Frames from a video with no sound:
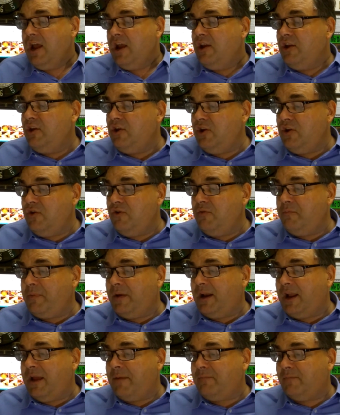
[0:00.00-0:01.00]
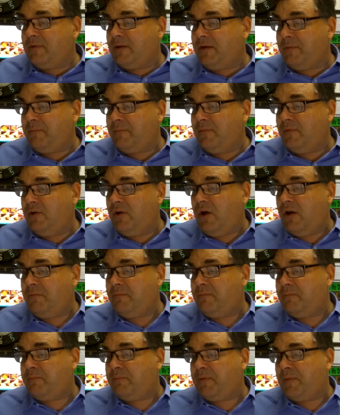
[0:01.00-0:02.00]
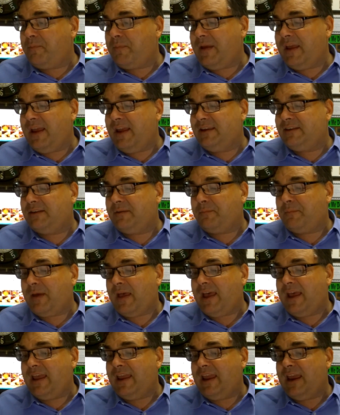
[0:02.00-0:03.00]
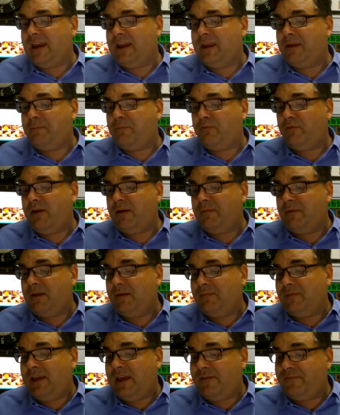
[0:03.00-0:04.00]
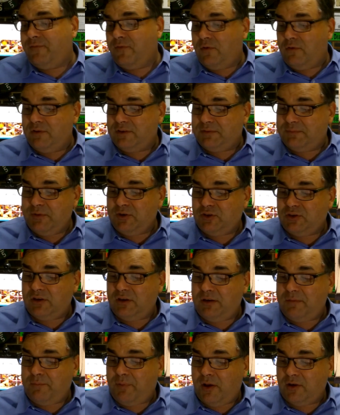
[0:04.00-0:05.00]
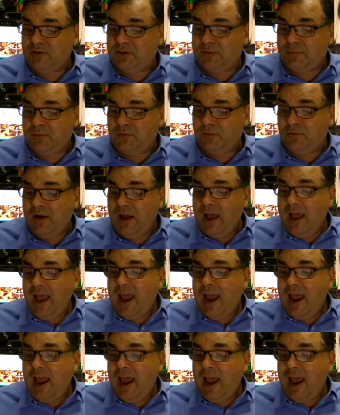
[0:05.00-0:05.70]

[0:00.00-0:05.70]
New, but I'm not prepared to pay any premium. Therefore, it's mission impossible.